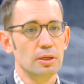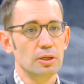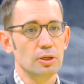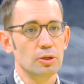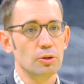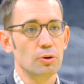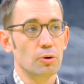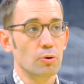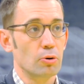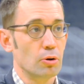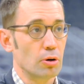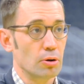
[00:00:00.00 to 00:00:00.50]

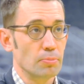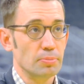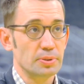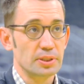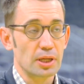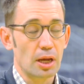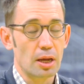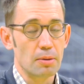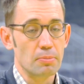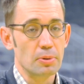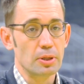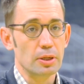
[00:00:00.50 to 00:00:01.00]
you know, Herb
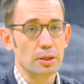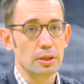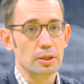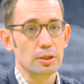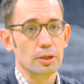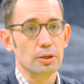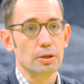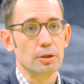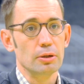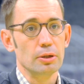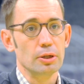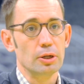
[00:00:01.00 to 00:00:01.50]
Simon
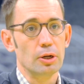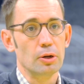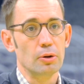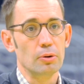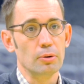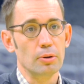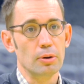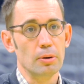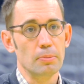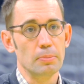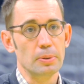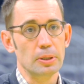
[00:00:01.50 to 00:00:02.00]
here, you know,
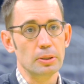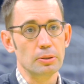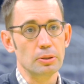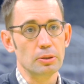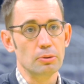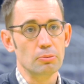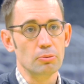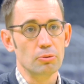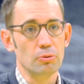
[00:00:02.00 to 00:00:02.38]
I mean, you,